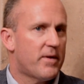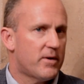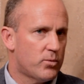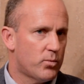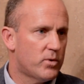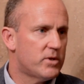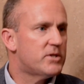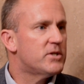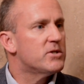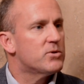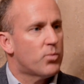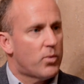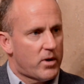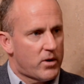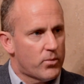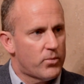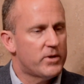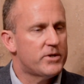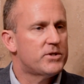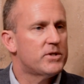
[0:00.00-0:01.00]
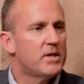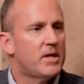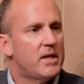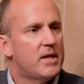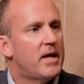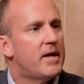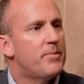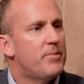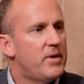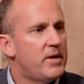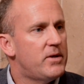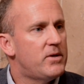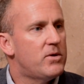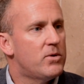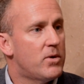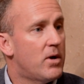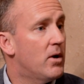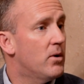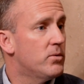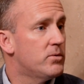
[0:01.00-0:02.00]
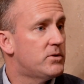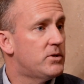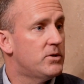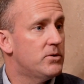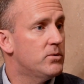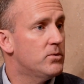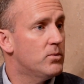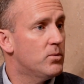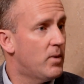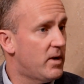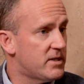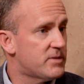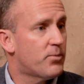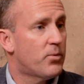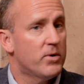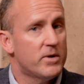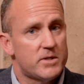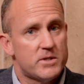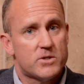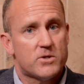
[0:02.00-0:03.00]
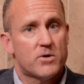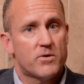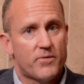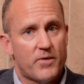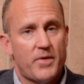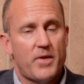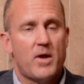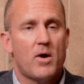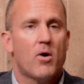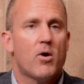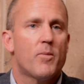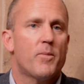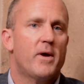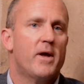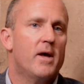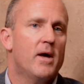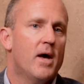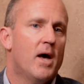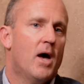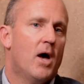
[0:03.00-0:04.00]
which is what originally led me to go to West Point and serve in the Army.